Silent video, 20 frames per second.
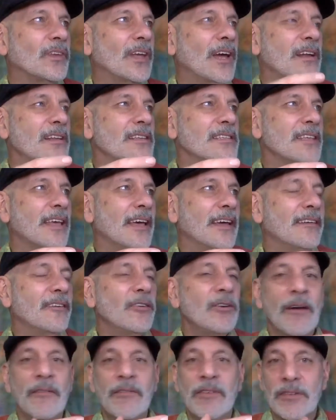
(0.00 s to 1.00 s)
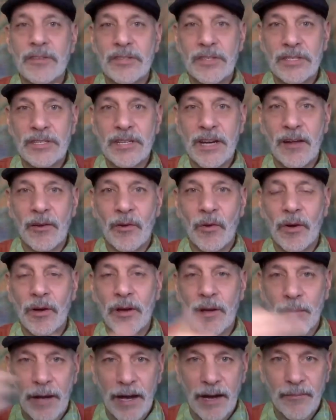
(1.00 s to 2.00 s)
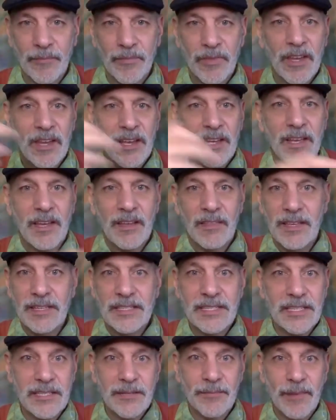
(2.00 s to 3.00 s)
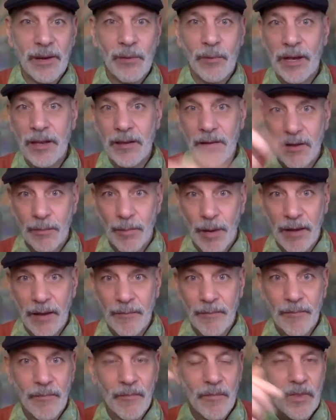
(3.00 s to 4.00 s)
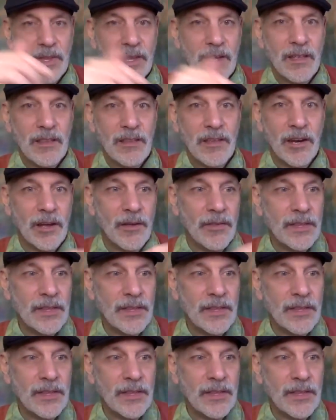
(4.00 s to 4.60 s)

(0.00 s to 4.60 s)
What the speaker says: and it's like, you haven't used this in how long? Goodbye. This isn't my way. Goodbye. You know,